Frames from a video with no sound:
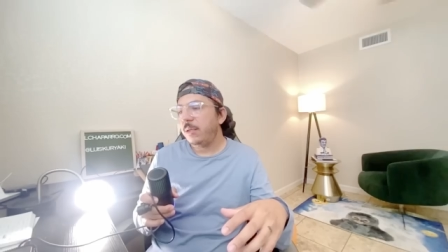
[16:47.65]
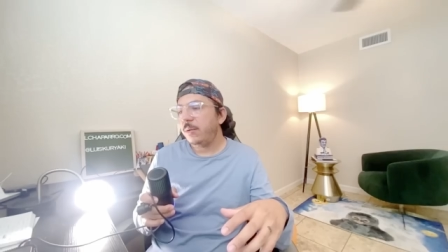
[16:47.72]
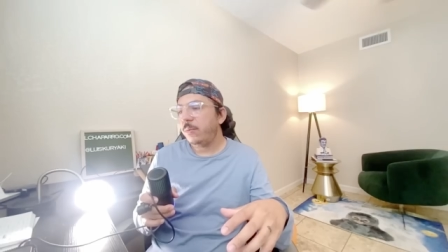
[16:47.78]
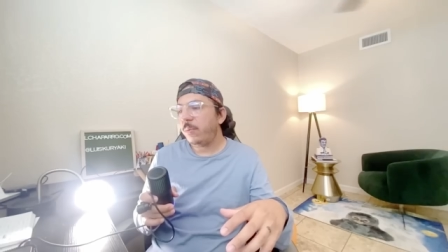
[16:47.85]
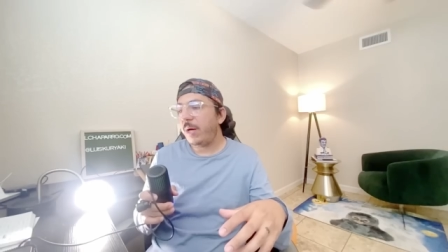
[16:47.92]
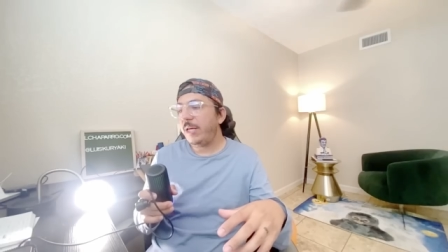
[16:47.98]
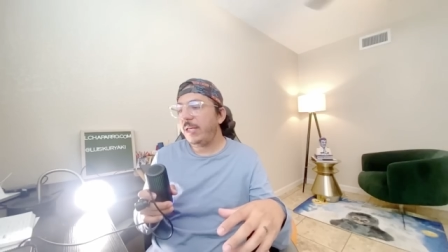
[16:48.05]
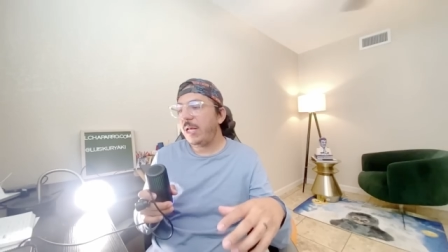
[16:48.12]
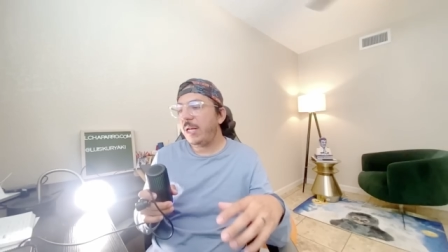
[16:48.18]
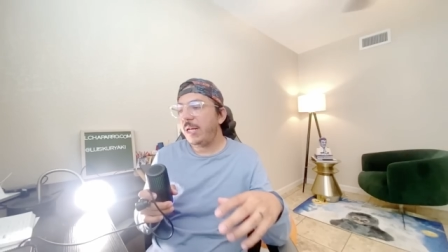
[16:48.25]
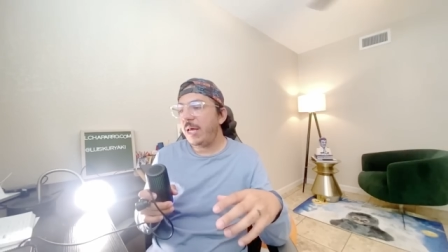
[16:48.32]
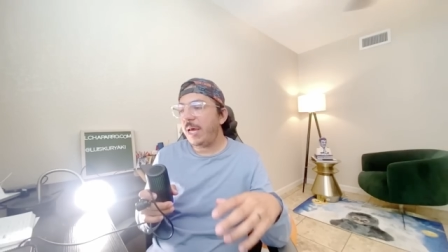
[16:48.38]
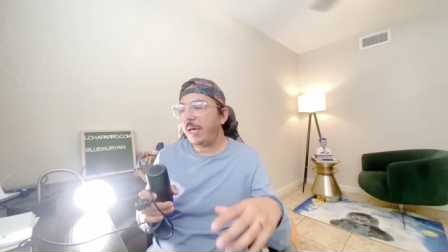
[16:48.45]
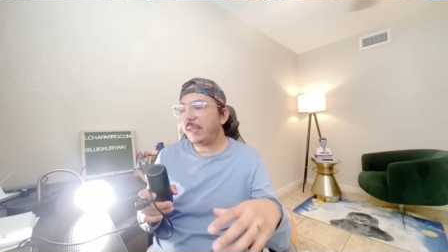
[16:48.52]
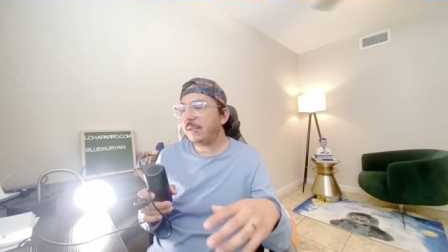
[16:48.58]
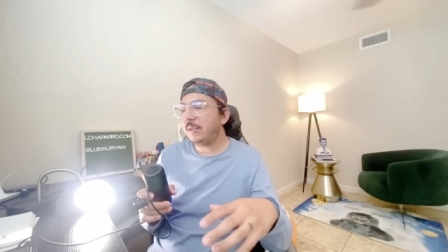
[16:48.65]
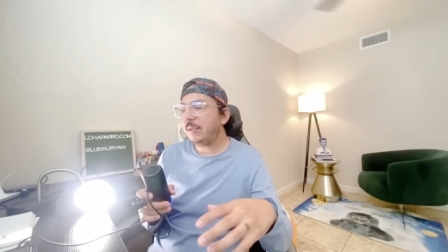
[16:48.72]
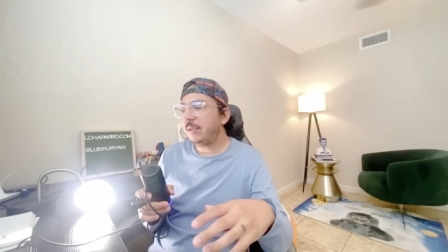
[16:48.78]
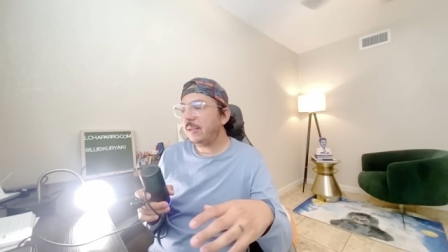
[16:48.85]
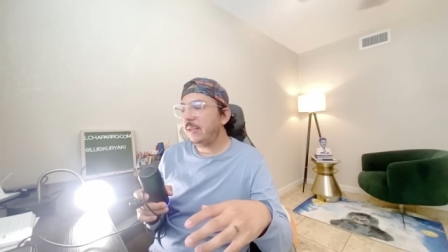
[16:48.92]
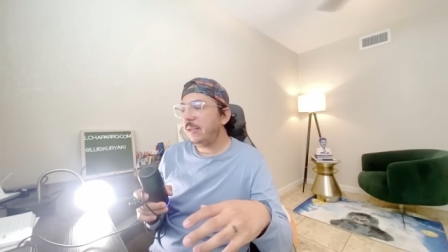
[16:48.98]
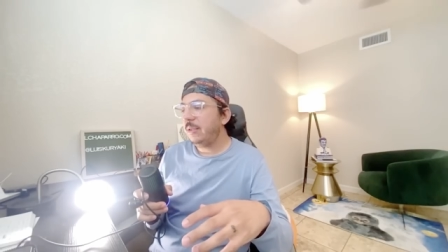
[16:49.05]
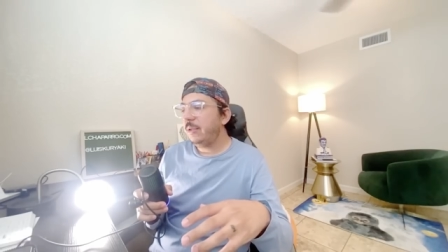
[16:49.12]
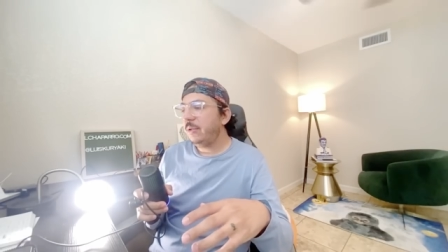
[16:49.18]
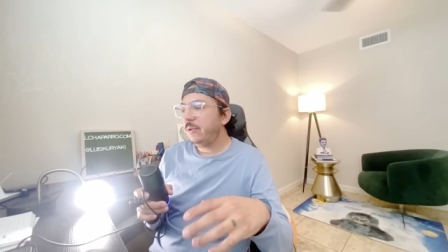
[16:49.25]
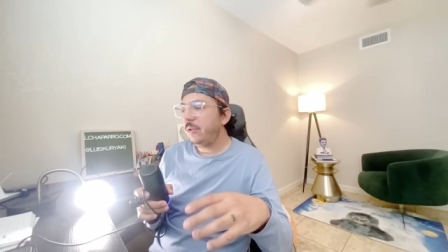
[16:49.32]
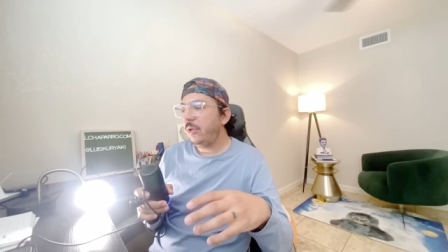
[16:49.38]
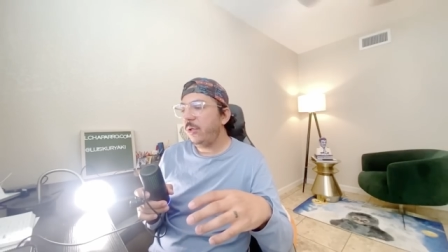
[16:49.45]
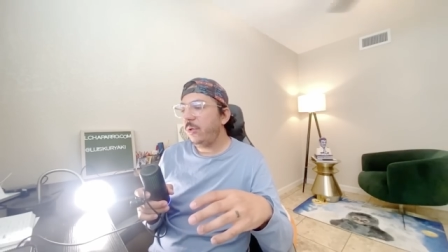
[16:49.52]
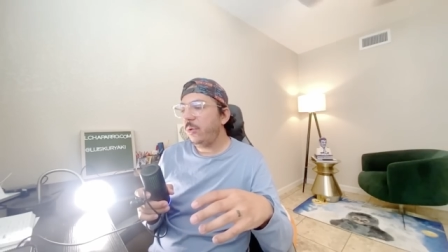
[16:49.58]
right next
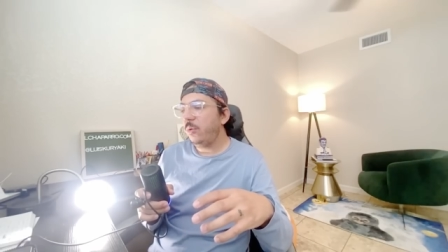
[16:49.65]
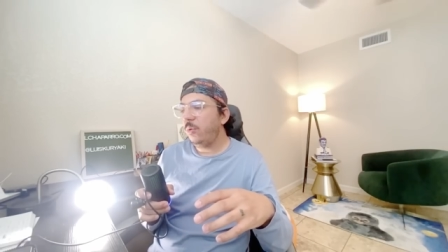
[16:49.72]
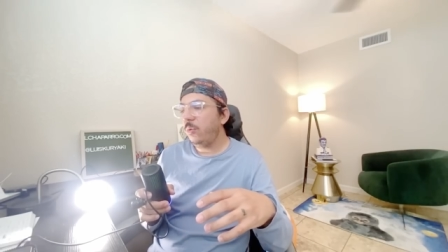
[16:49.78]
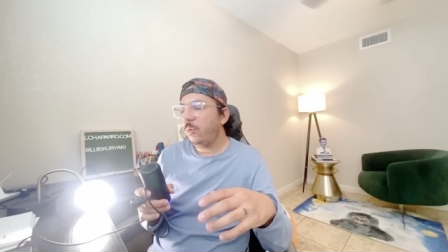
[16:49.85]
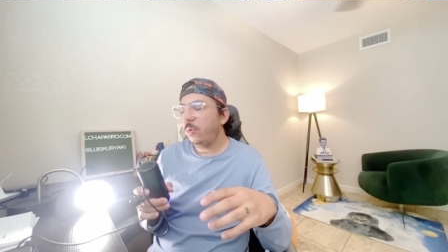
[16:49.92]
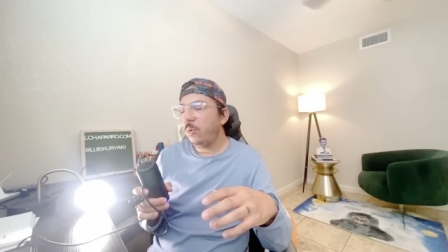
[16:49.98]
to